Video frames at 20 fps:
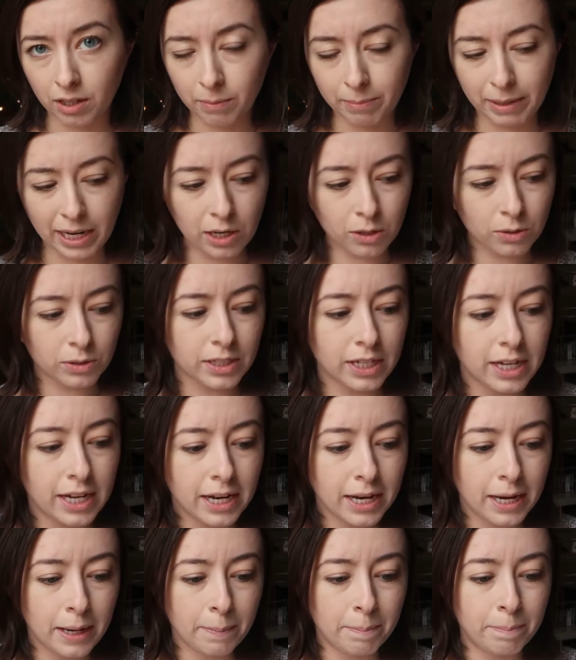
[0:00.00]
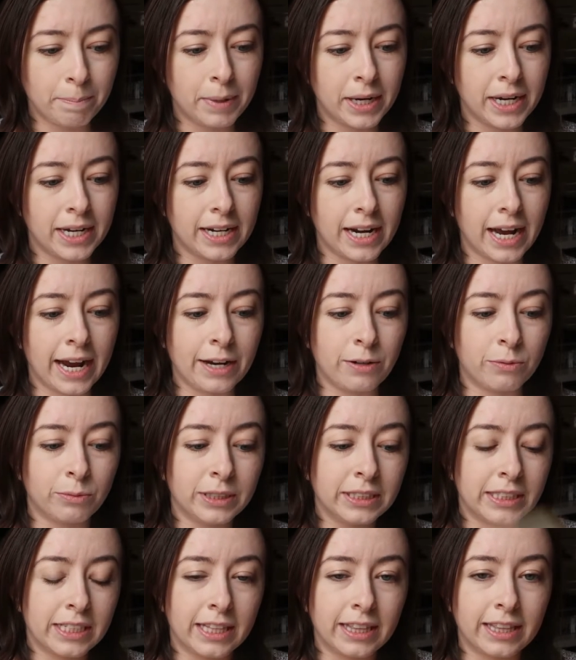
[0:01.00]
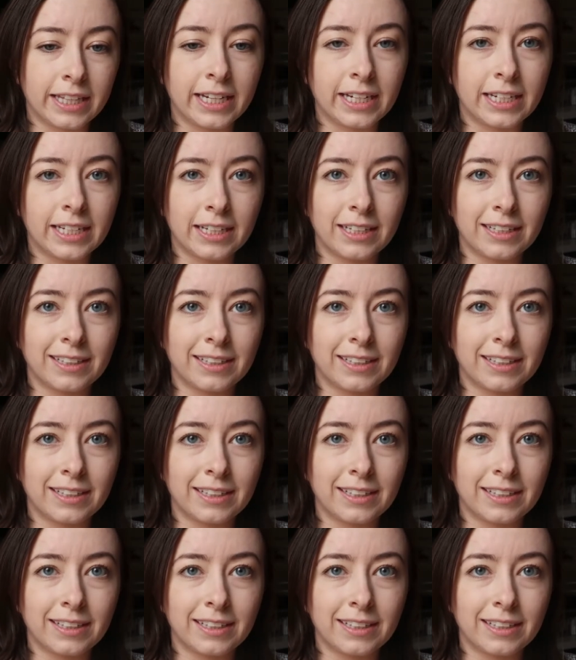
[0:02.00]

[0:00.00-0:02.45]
about, but I really think